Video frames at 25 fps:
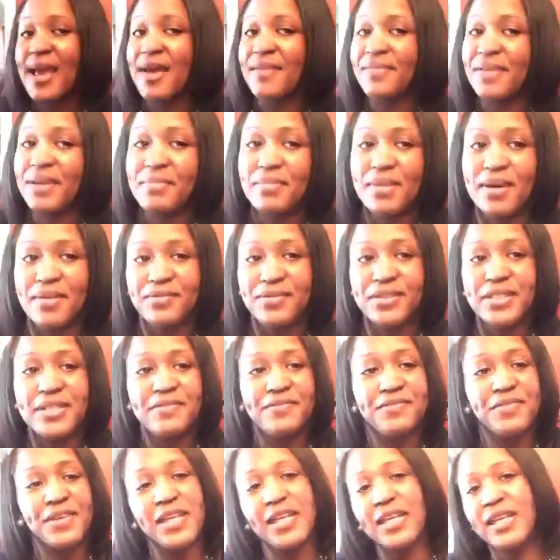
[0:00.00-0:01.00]
have a
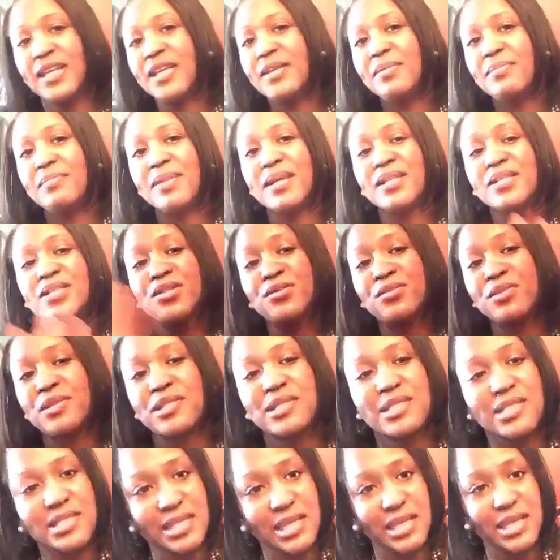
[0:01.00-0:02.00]
monthly fee. My
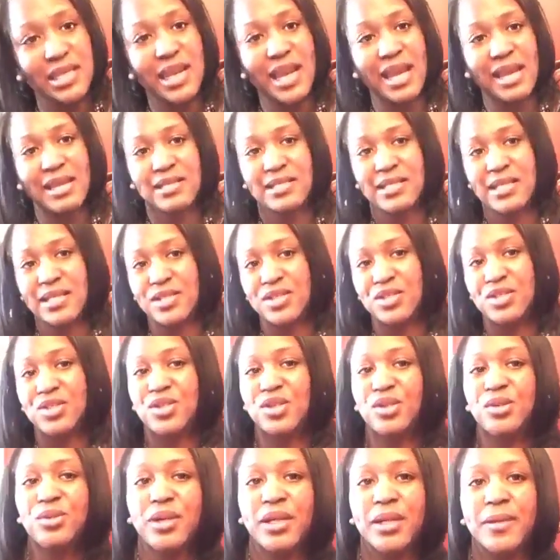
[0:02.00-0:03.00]
students get access
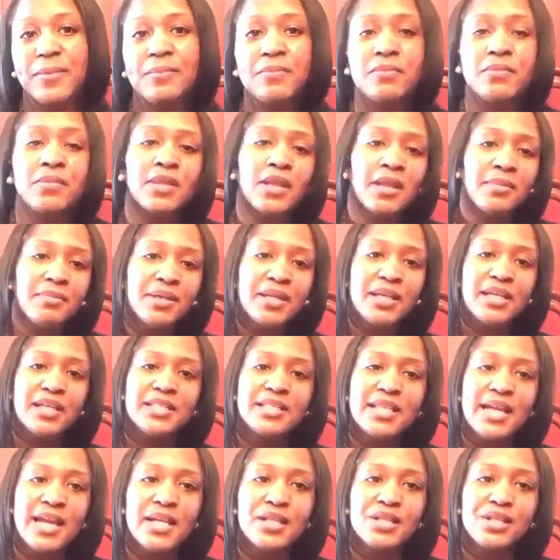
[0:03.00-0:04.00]
to it
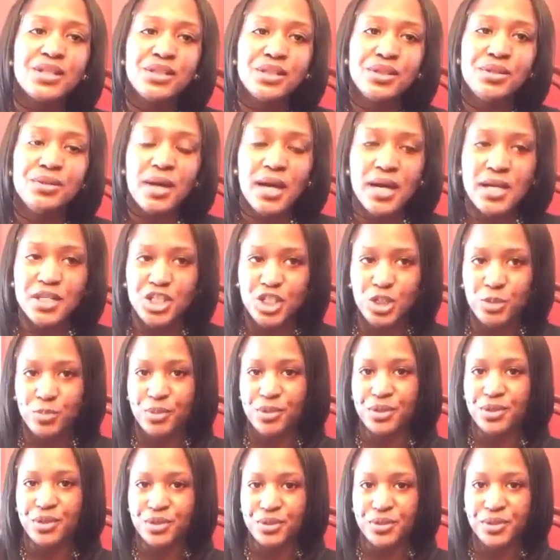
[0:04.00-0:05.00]
because as new
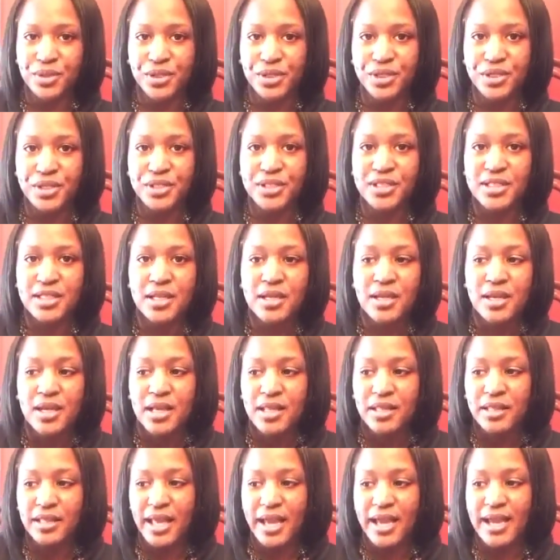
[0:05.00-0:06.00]
entrepreneurs,
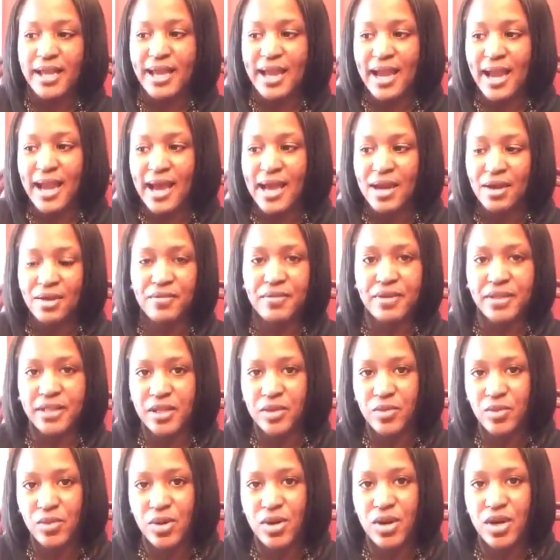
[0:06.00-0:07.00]
like, I don't
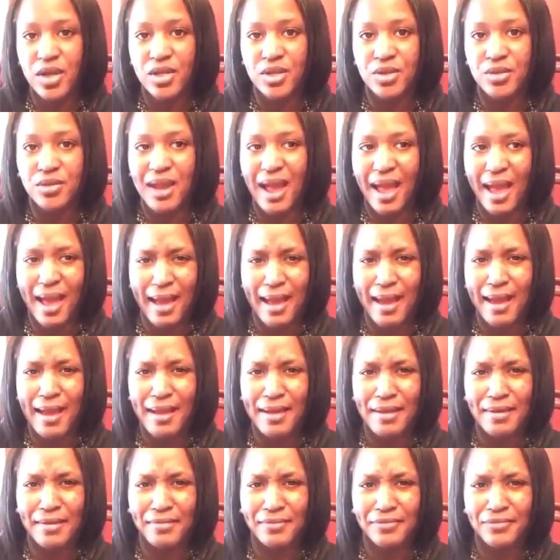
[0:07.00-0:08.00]
really want you to
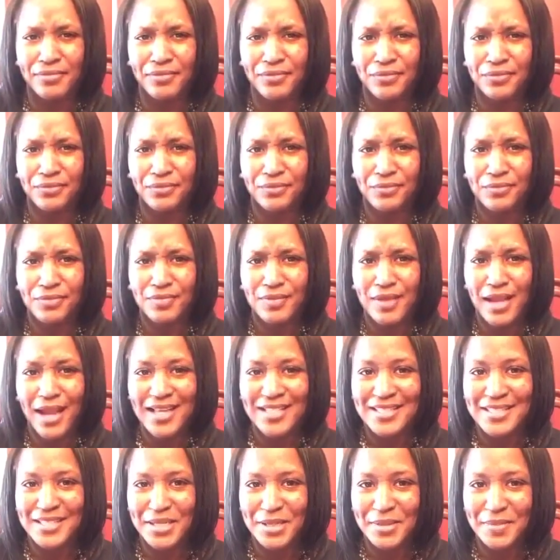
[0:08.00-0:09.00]
have,
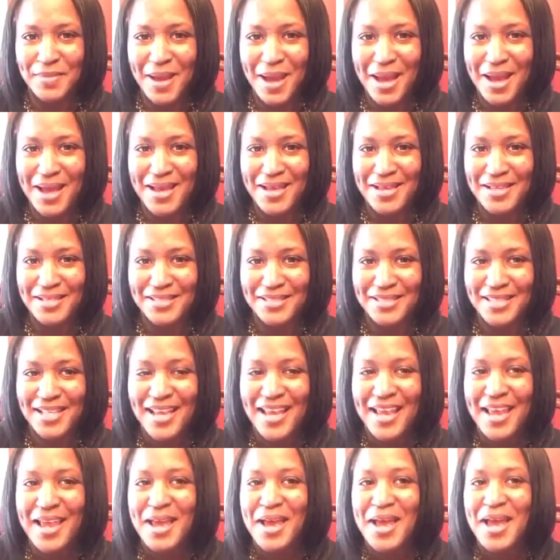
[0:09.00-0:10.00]
I see them eyes.
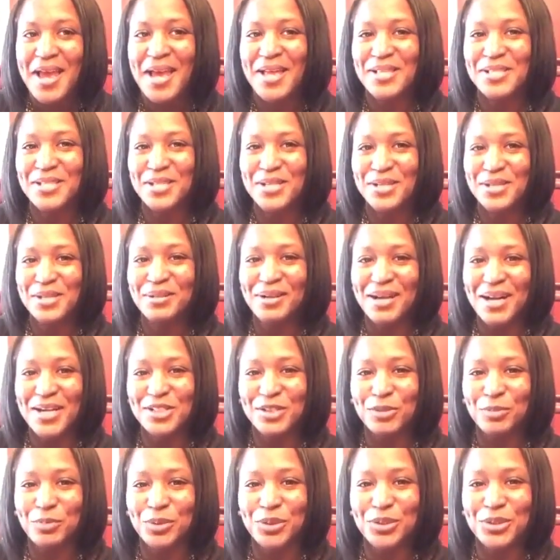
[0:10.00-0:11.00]
As a new
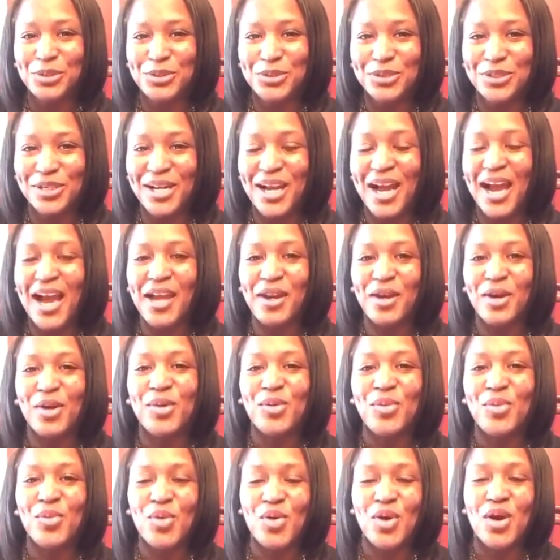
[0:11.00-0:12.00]
entrepreneur, I
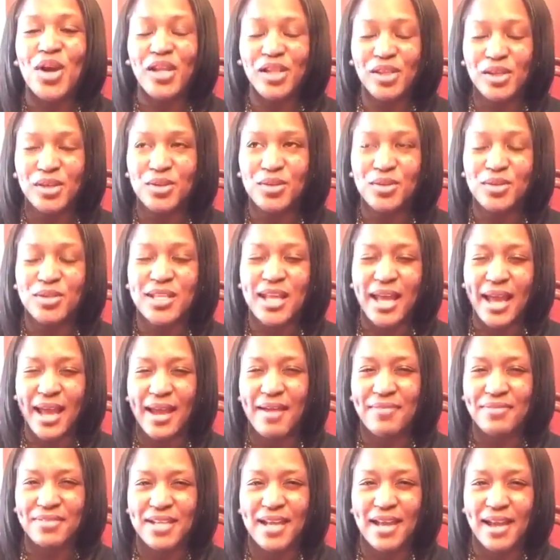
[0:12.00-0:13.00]
don't want you to
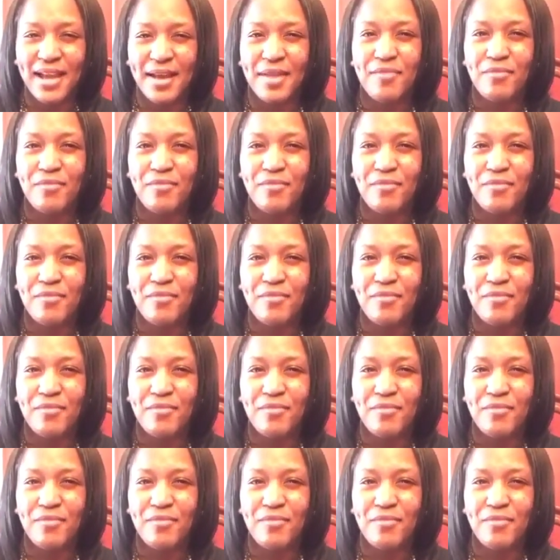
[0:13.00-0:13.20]
have